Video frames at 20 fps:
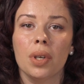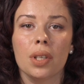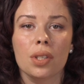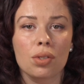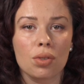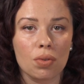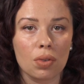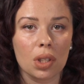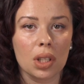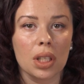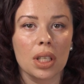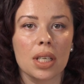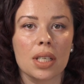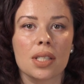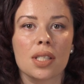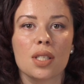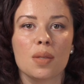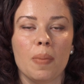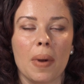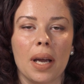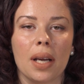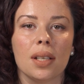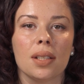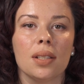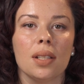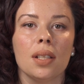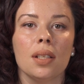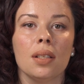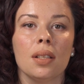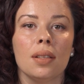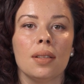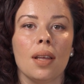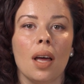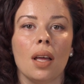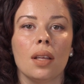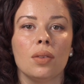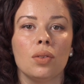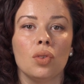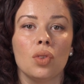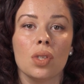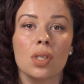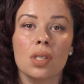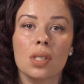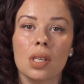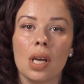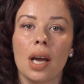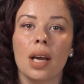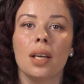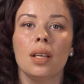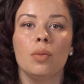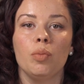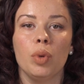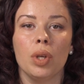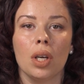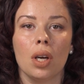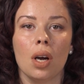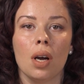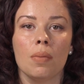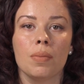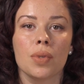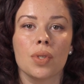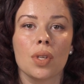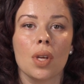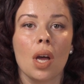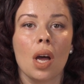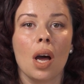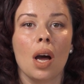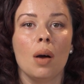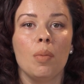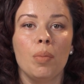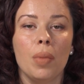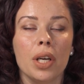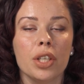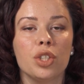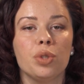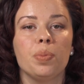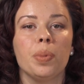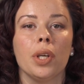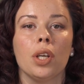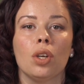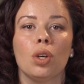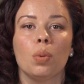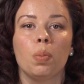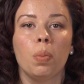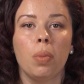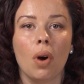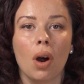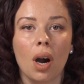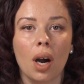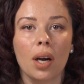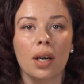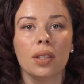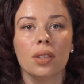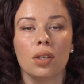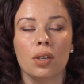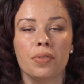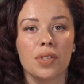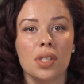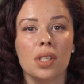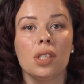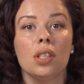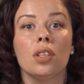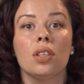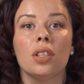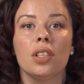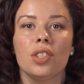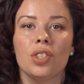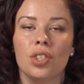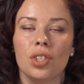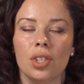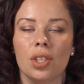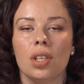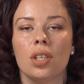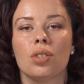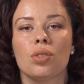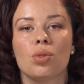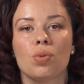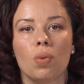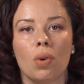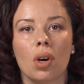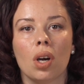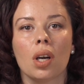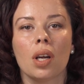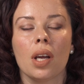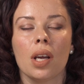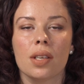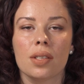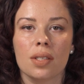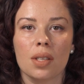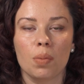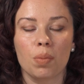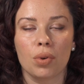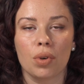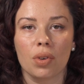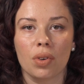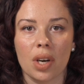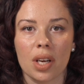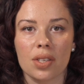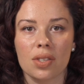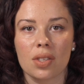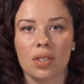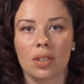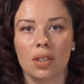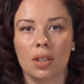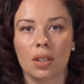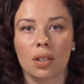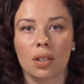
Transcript: it's really expected that design becomes a much bigger part of senior engineers' work as they progress in their